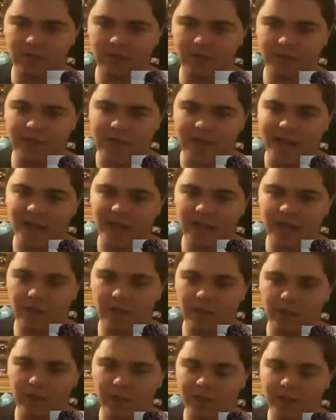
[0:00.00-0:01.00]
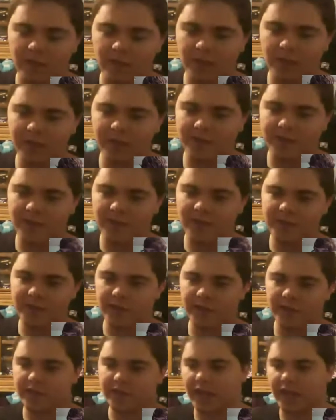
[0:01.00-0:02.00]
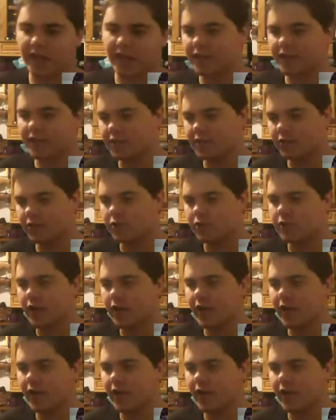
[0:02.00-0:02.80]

Stack 3 is only to make it so they retire 2